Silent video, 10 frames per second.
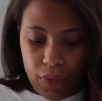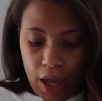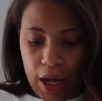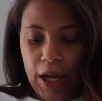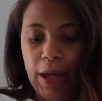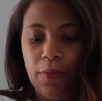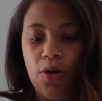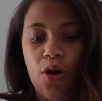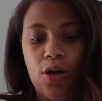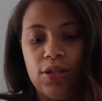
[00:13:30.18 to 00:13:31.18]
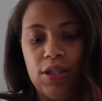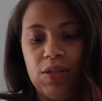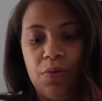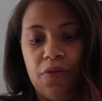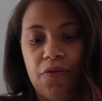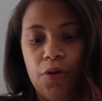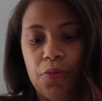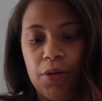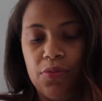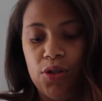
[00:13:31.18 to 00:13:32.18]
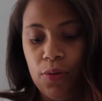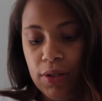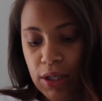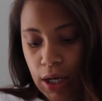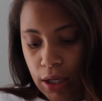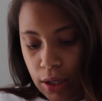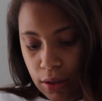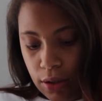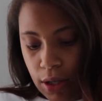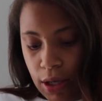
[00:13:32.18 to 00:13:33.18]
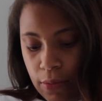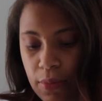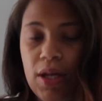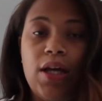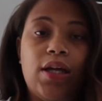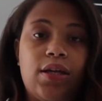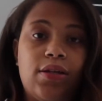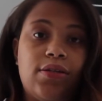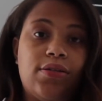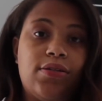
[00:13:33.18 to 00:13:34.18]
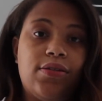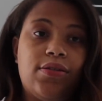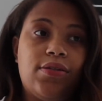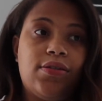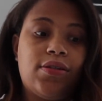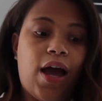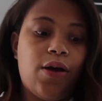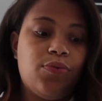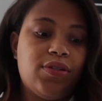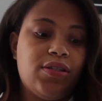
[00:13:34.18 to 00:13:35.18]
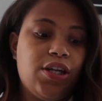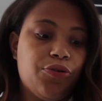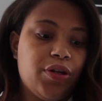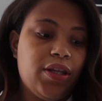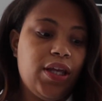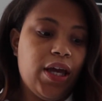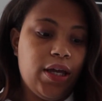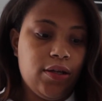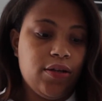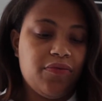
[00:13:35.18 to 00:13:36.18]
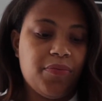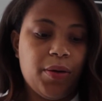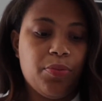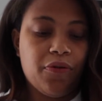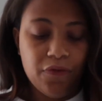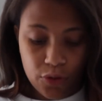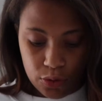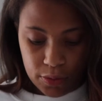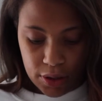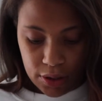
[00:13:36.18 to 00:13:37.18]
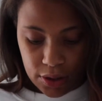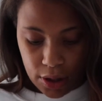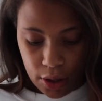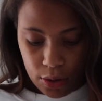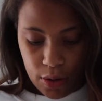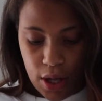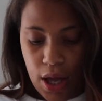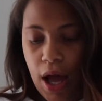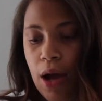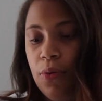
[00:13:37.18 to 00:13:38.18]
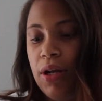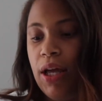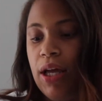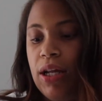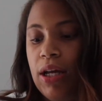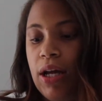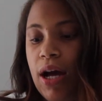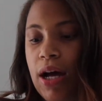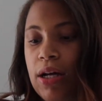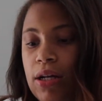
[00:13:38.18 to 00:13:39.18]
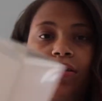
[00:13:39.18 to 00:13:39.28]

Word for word: I came across this perfume and I'm so excited because I was nearing the end of my perfumes. So I went ahead and got